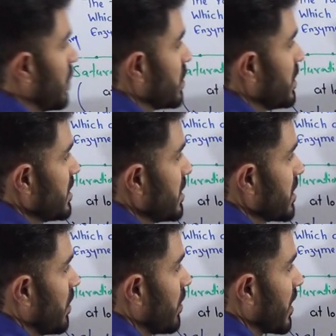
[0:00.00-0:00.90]
This is
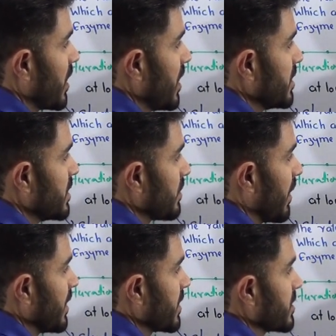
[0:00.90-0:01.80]
our rate
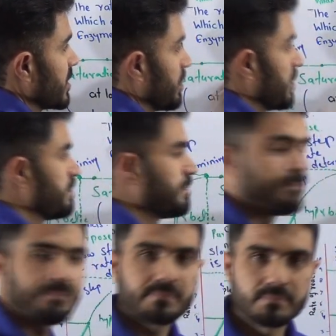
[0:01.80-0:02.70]
determining step.
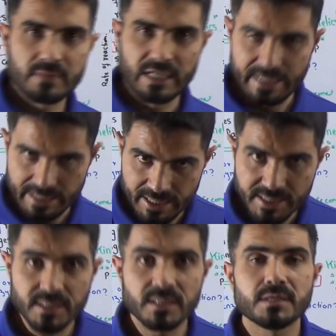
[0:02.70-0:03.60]

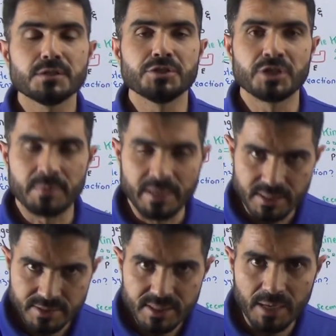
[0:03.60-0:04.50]
Rate
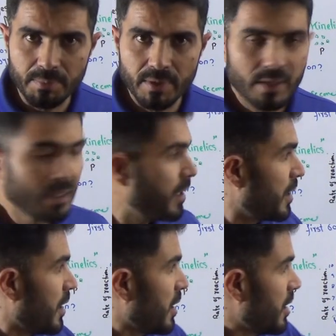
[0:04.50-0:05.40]
determining step
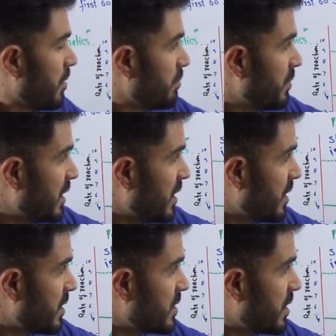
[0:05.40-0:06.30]

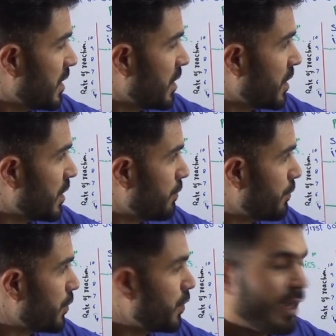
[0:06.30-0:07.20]
means if
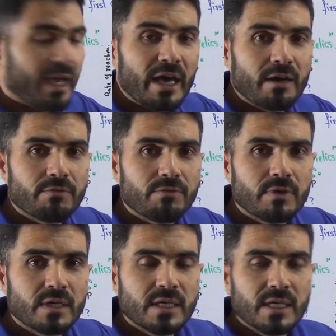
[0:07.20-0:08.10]
you have
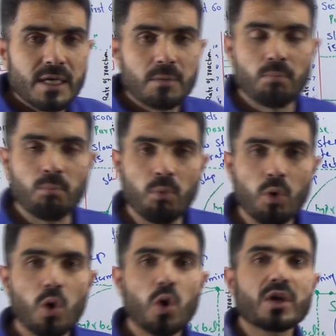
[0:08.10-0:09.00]

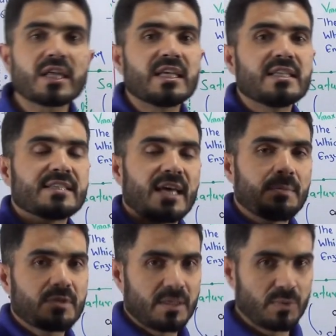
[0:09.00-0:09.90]
more enzyme
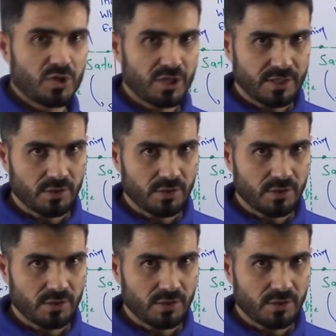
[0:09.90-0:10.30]
substrate